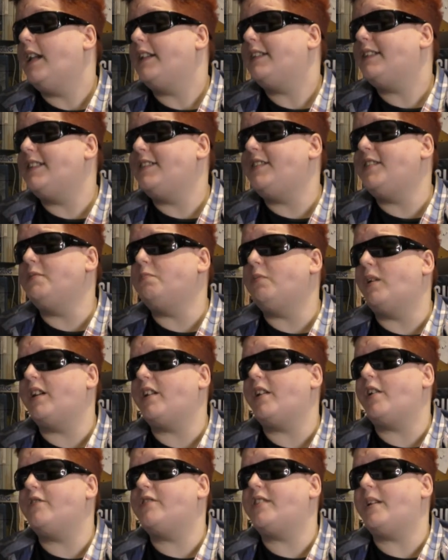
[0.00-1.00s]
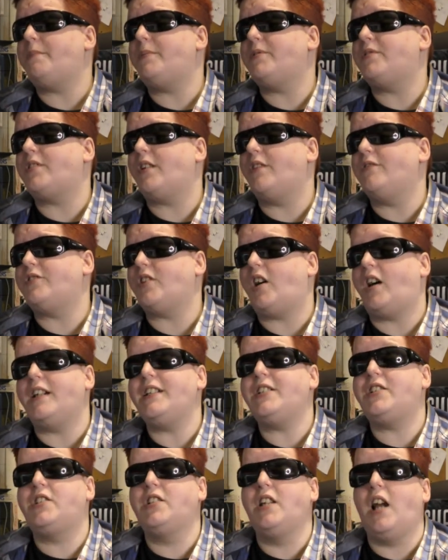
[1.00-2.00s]
this is one of those episodes
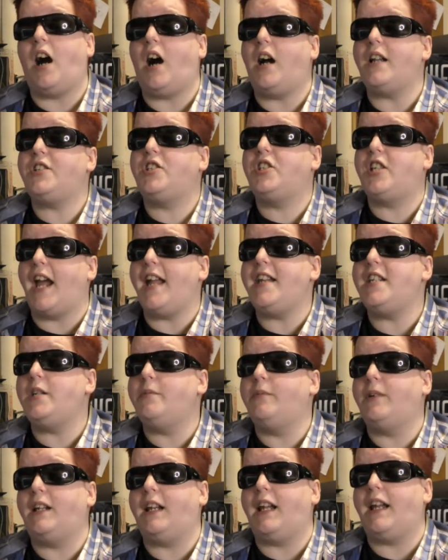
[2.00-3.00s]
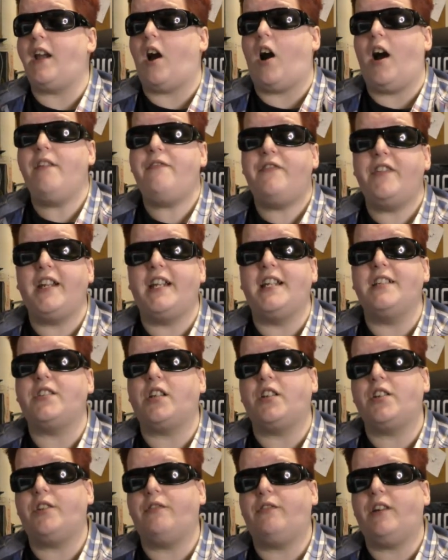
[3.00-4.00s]
I think is
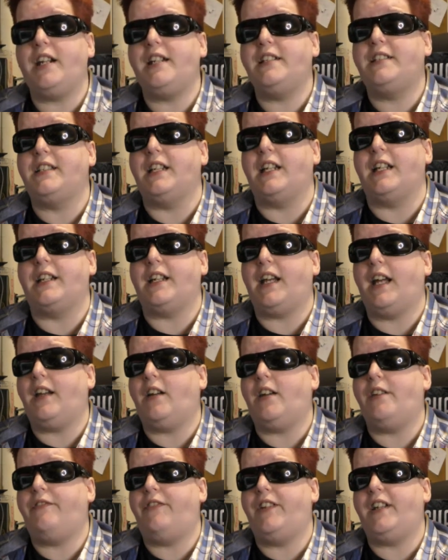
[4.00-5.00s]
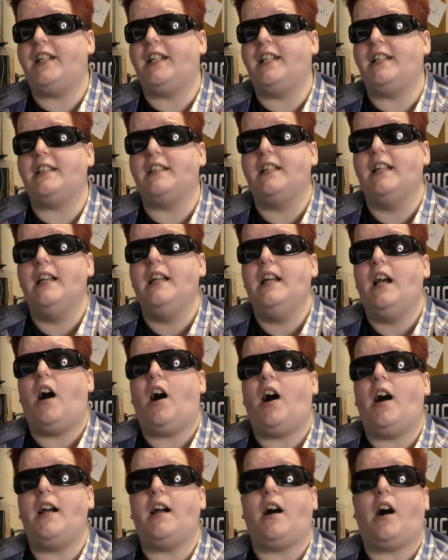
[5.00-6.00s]
underrated, and I
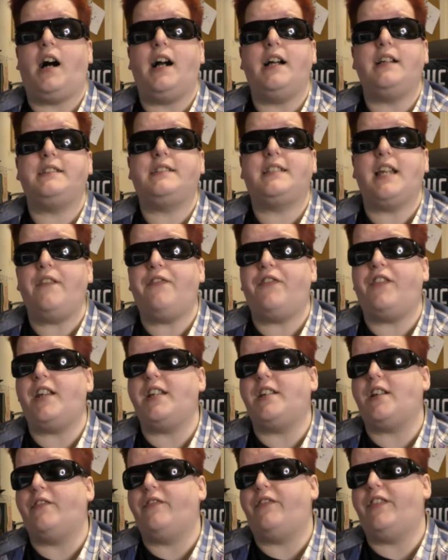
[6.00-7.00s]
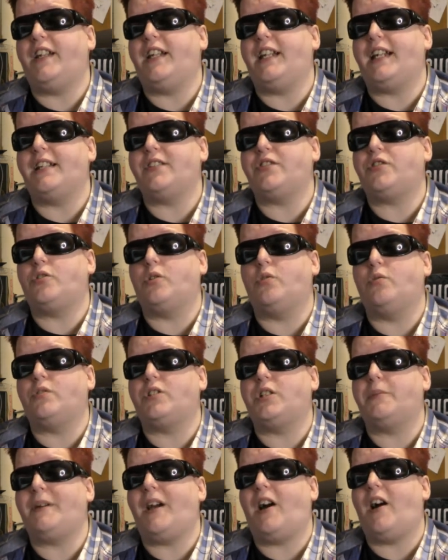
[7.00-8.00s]
definitely don't think it gets
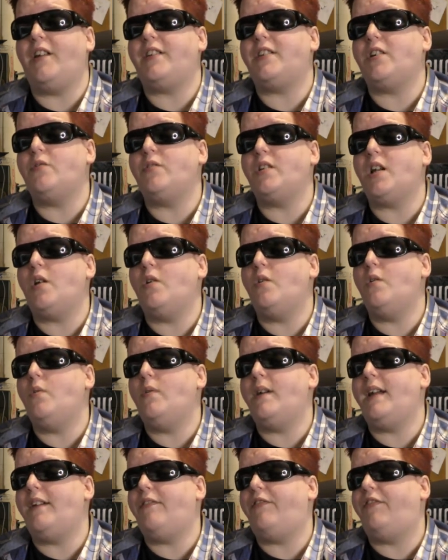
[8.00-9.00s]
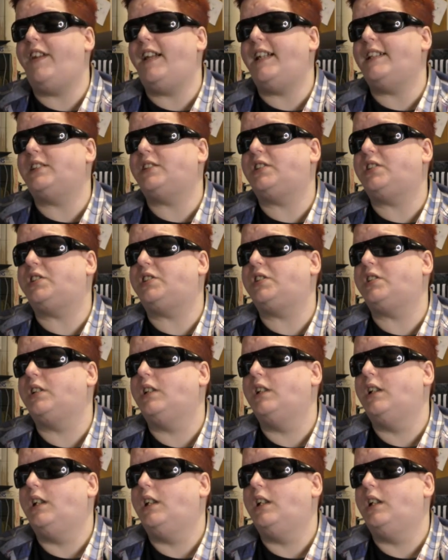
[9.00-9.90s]
talked about. I don't know if it's